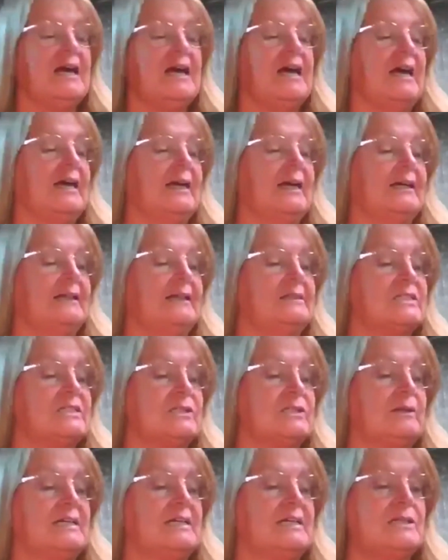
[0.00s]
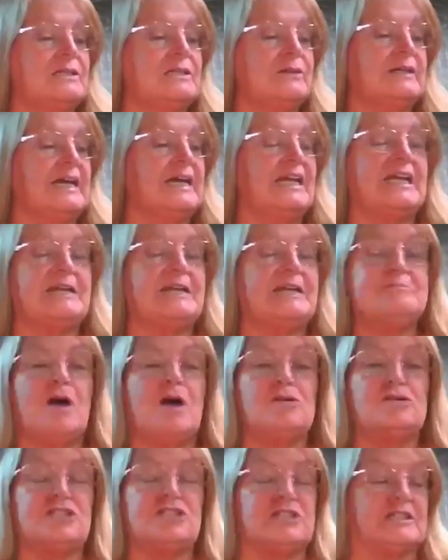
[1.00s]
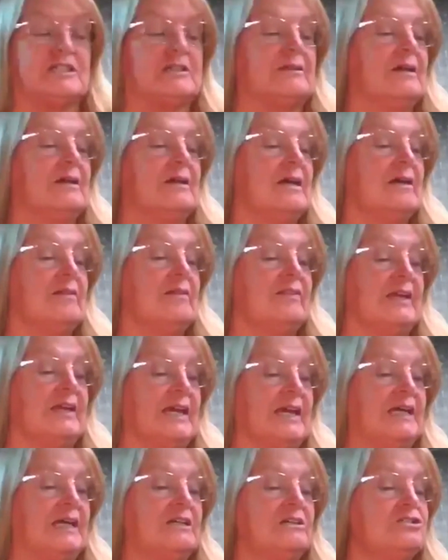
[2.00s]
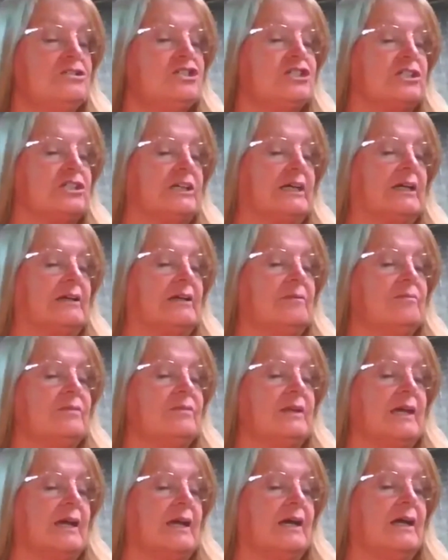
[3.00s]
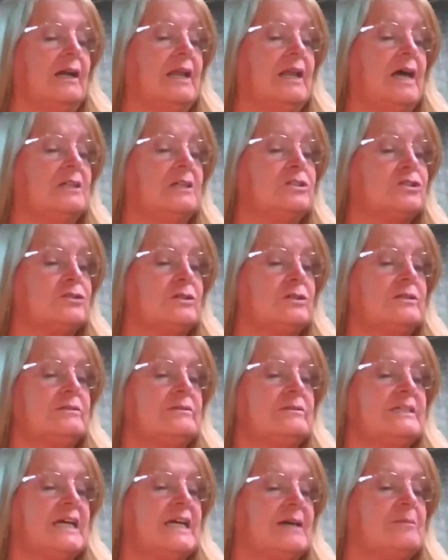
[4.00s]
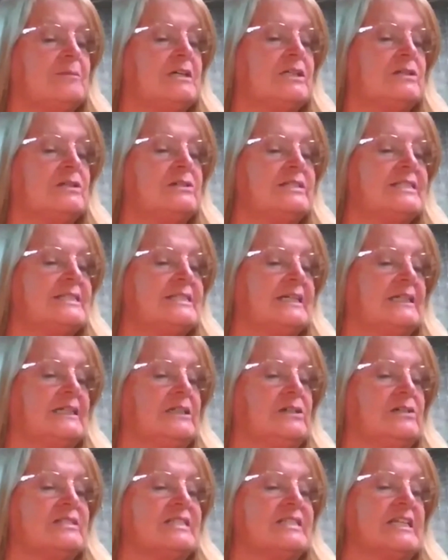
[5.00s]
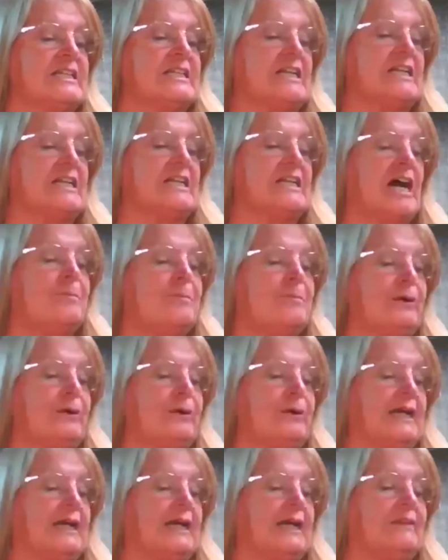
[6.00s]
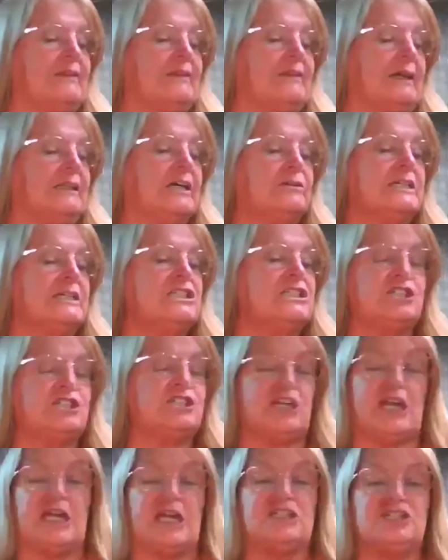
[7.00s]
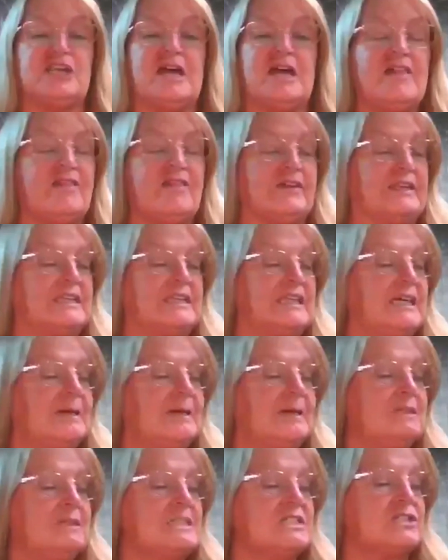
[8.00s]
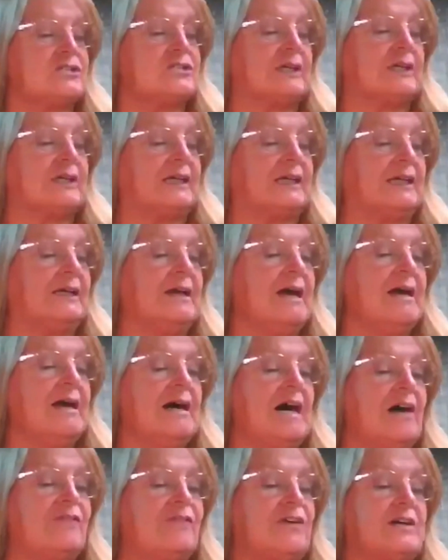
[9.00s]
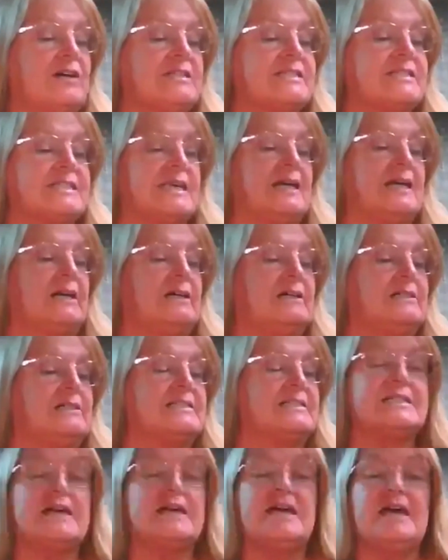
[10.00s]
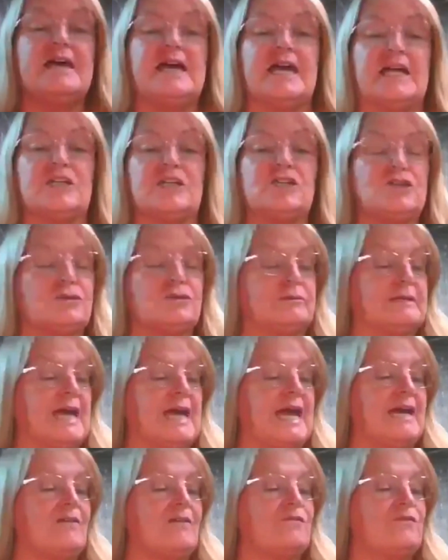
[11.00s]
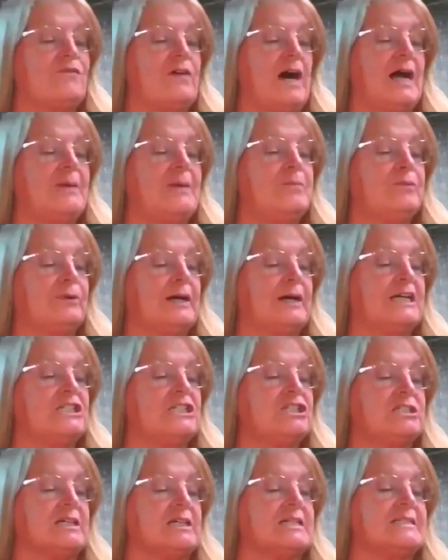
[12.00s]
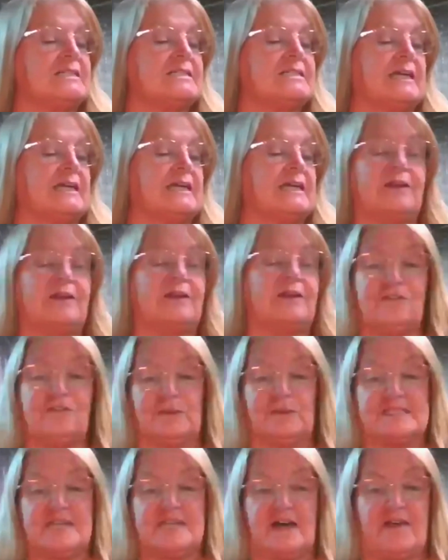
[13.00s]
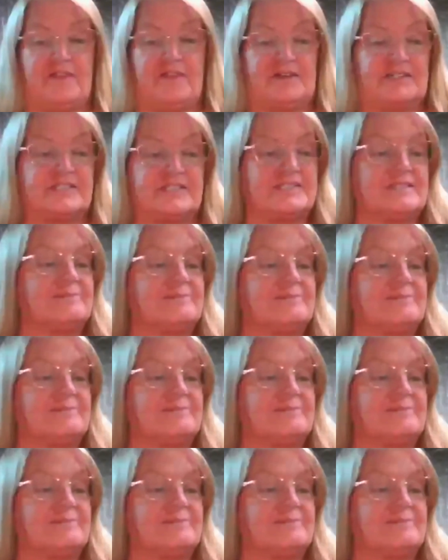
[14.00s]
And so let's look at emotion. The energy, the electrochemical signals in our brain that change the chemistry of our cells and create vibrations that influence others.